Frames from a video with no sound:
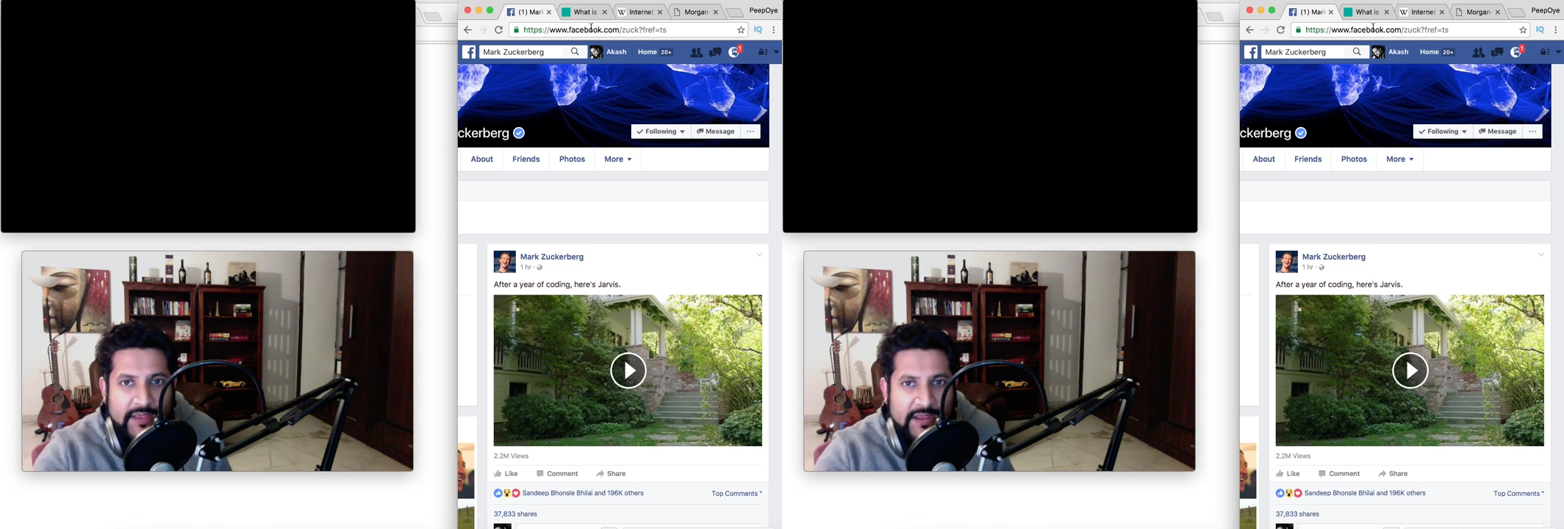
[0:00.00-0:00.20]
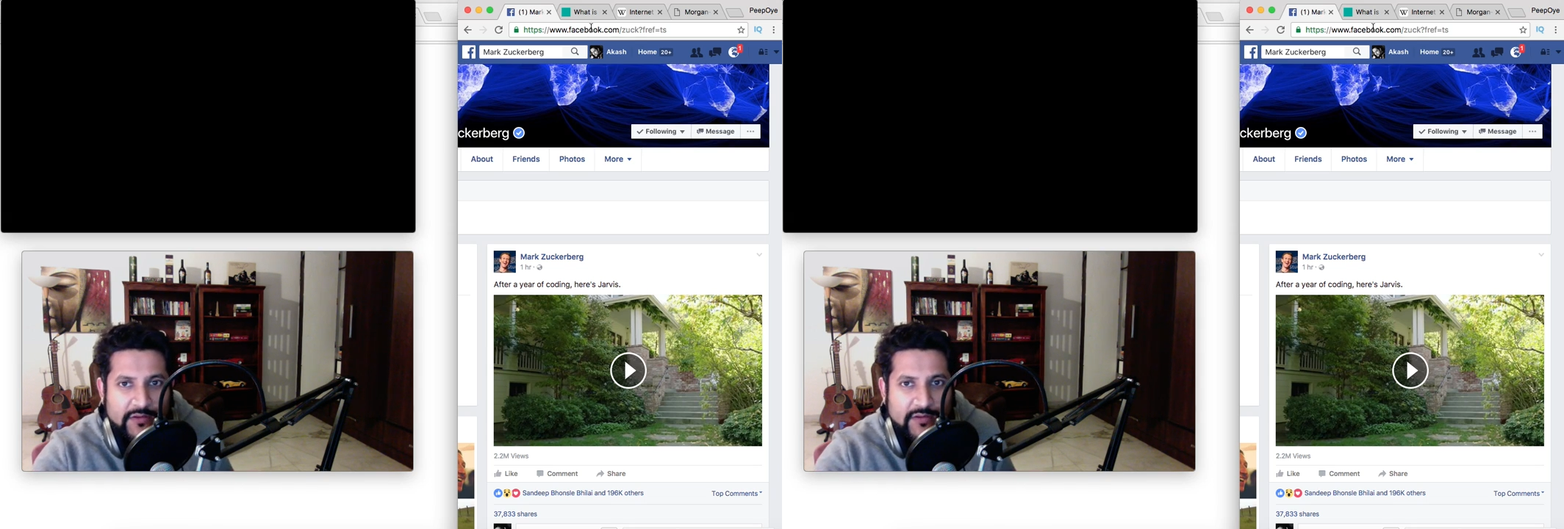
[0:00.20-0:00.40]

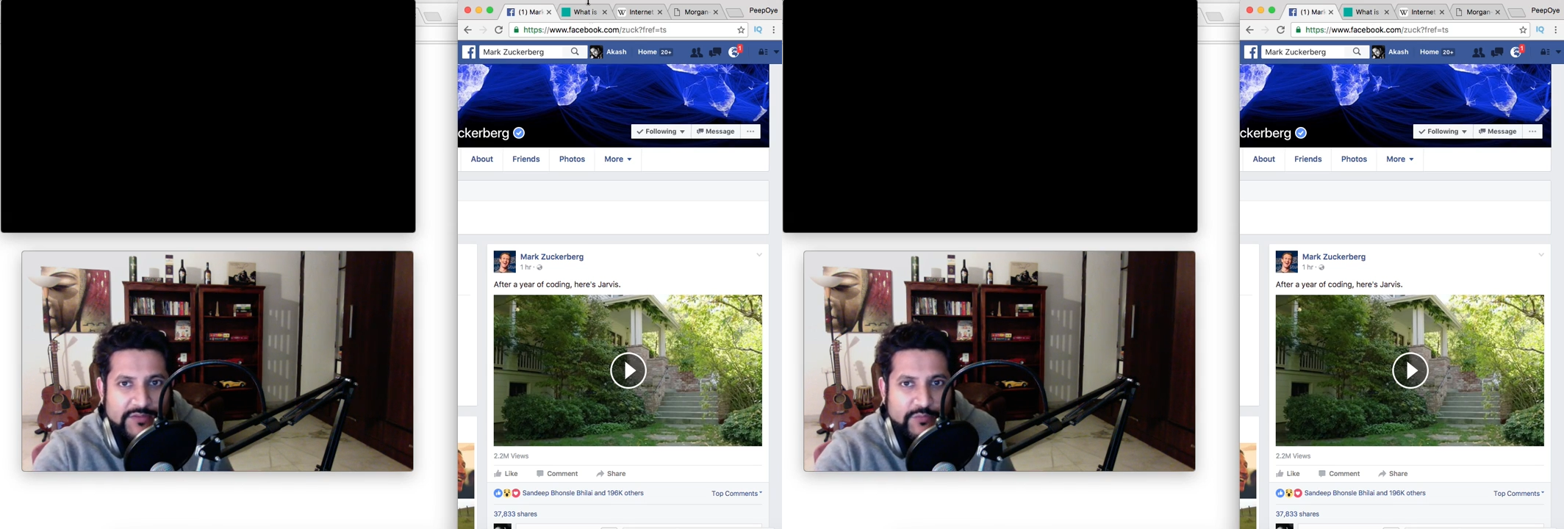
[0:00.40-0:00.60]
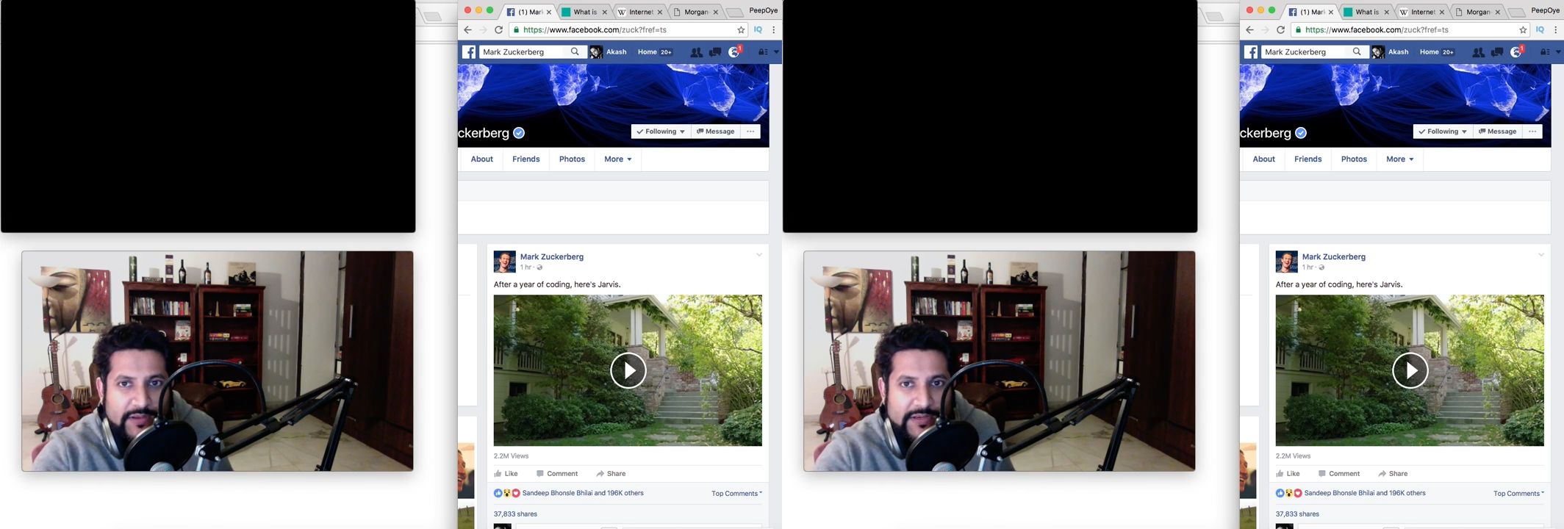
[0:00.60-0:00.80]
Now let's
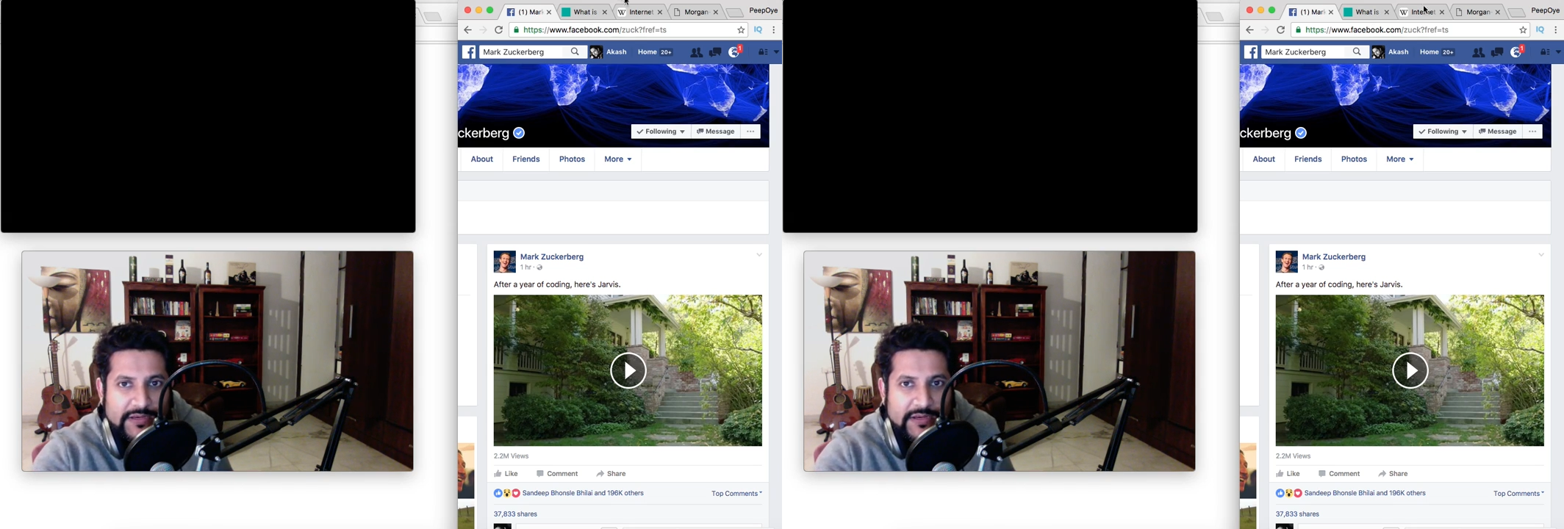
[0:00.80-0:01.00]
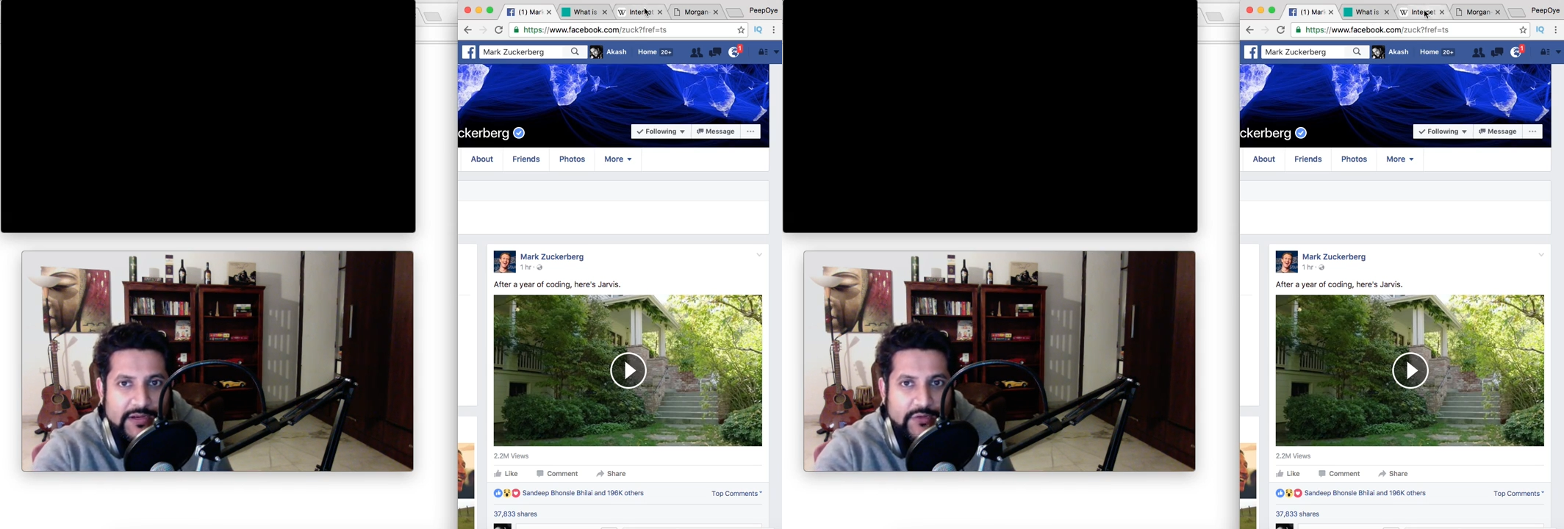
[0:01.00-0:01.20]
quickly
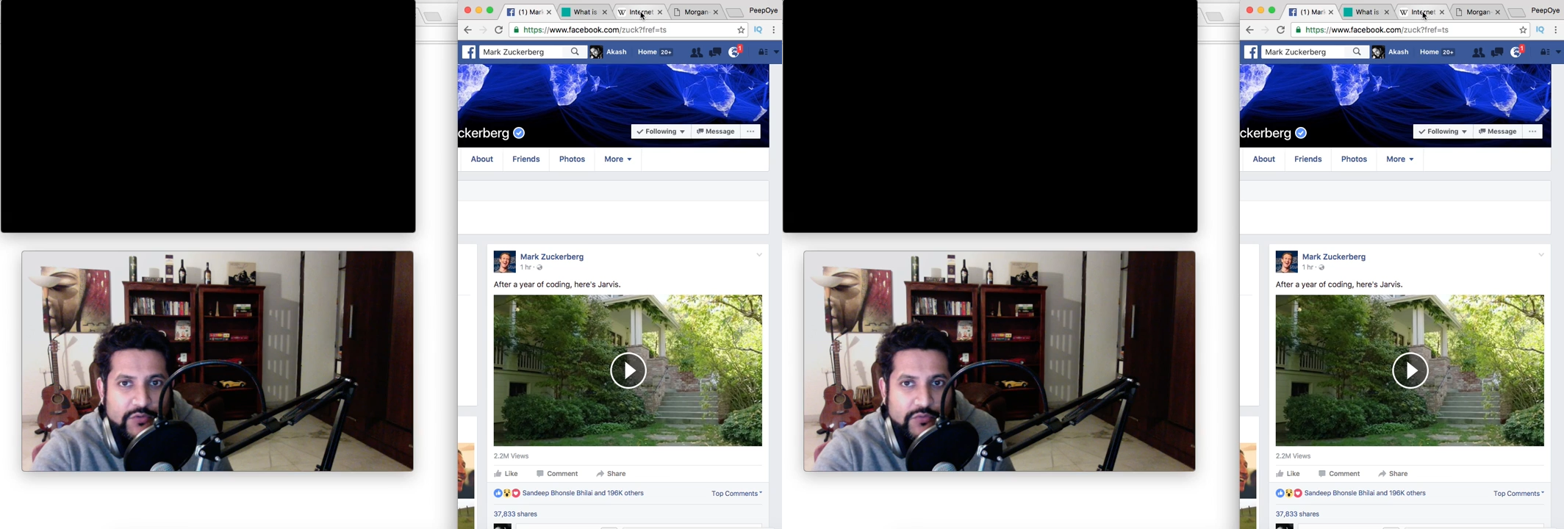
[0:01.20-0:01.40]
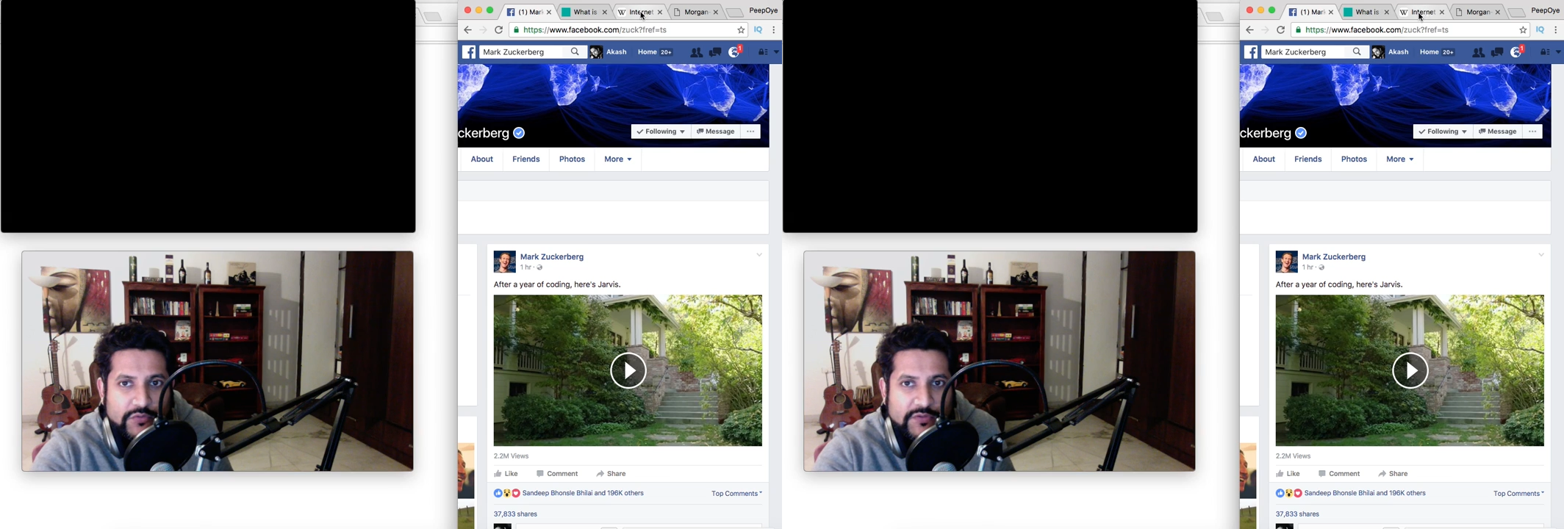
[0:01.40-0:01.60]

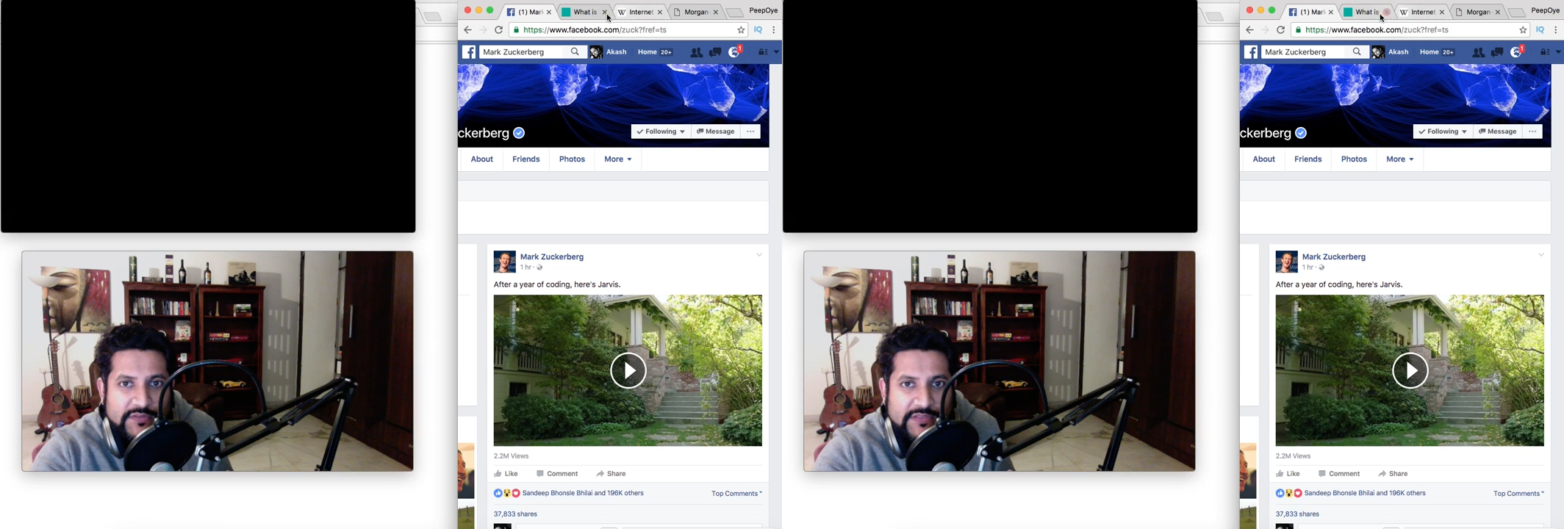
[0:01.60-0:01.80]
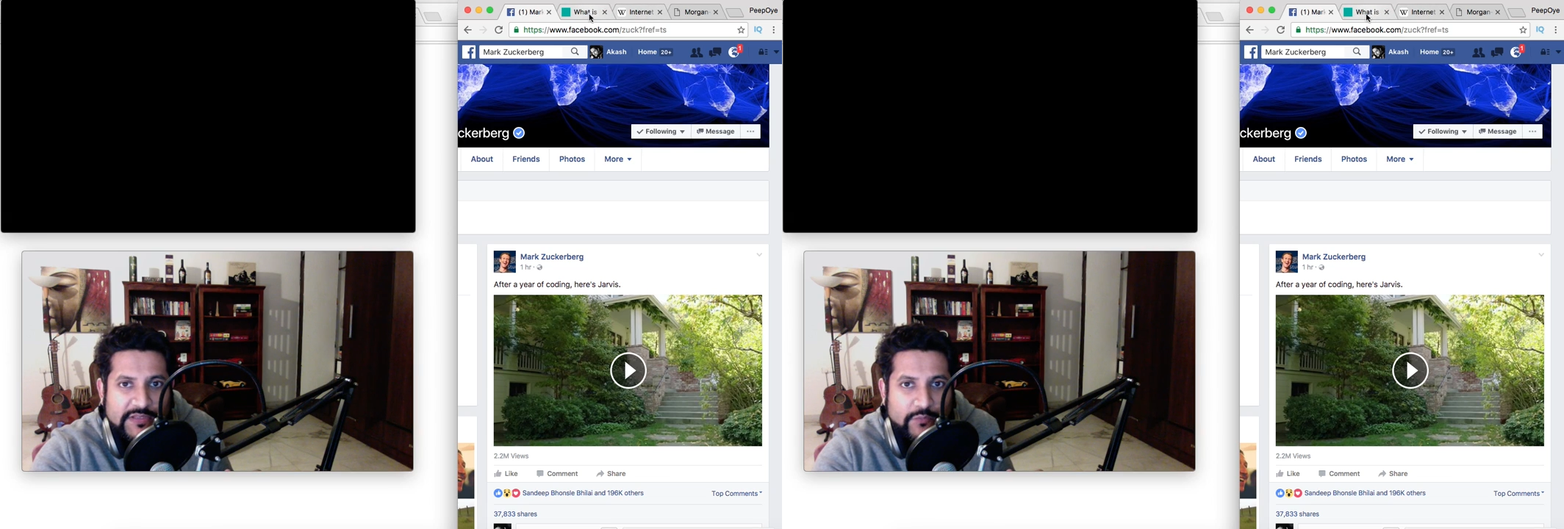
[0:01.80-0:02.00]

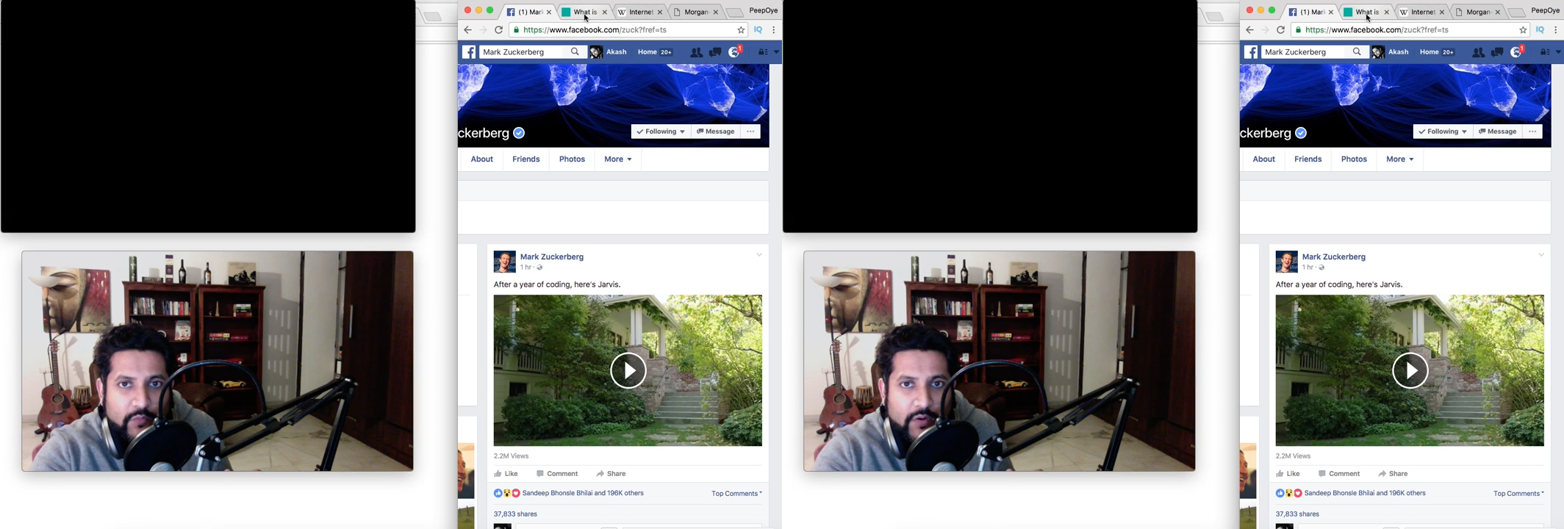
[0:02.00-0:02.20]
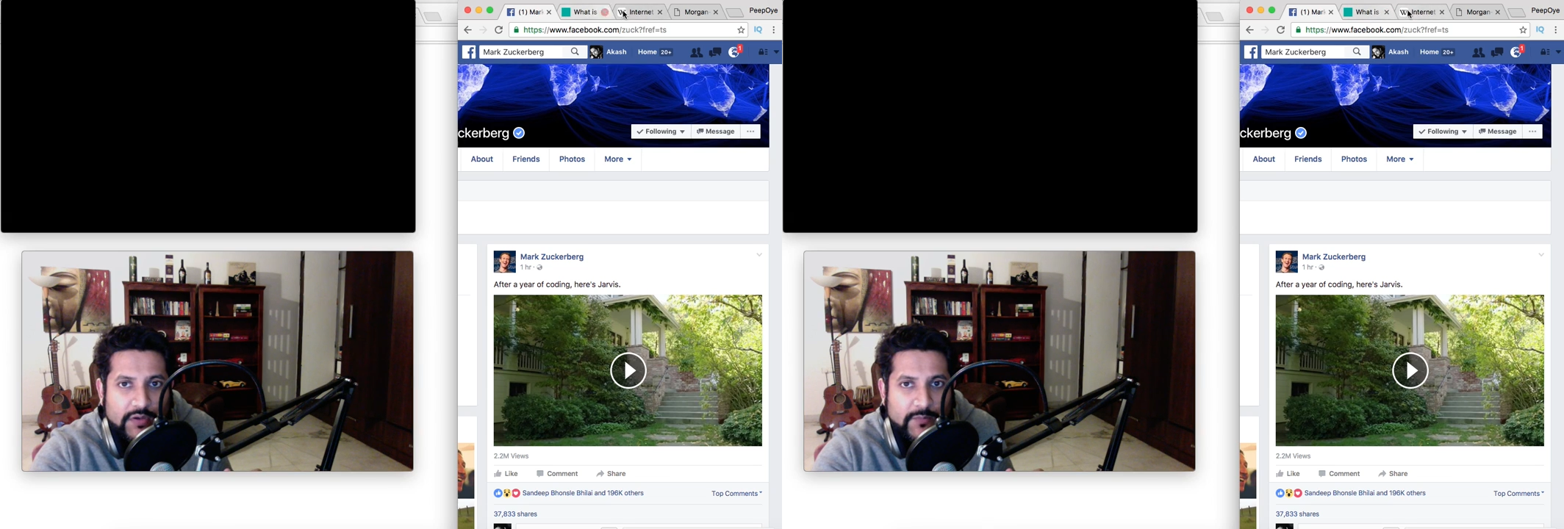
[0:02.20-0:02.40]
see
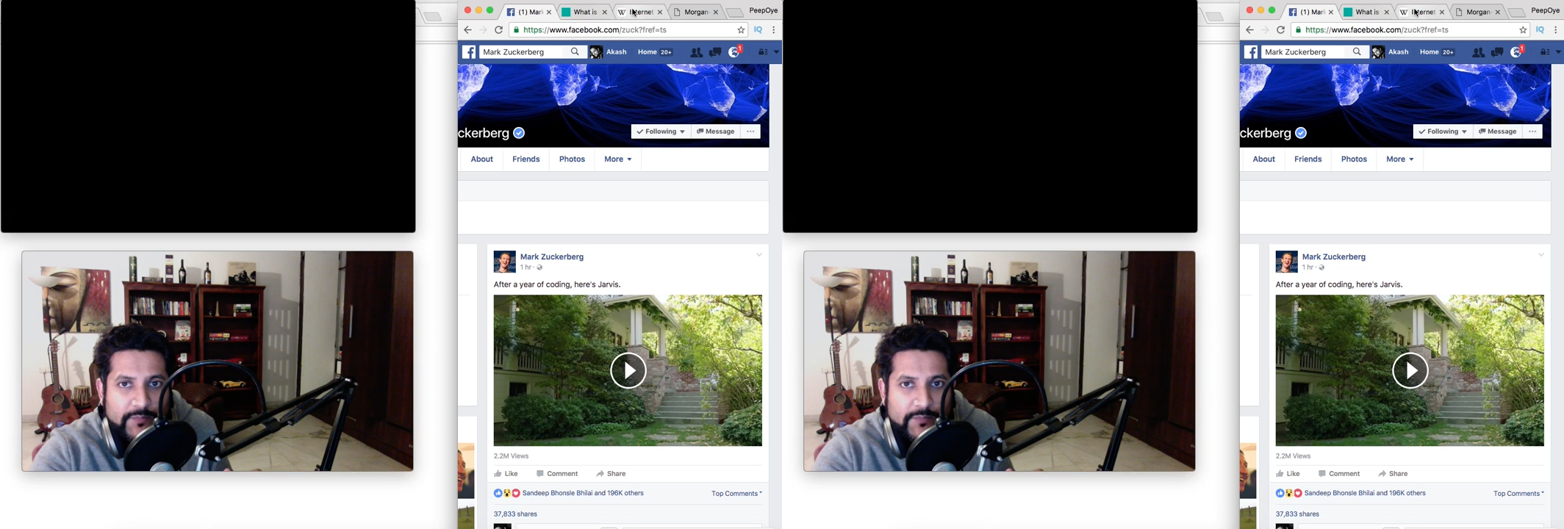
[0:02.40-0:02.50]
what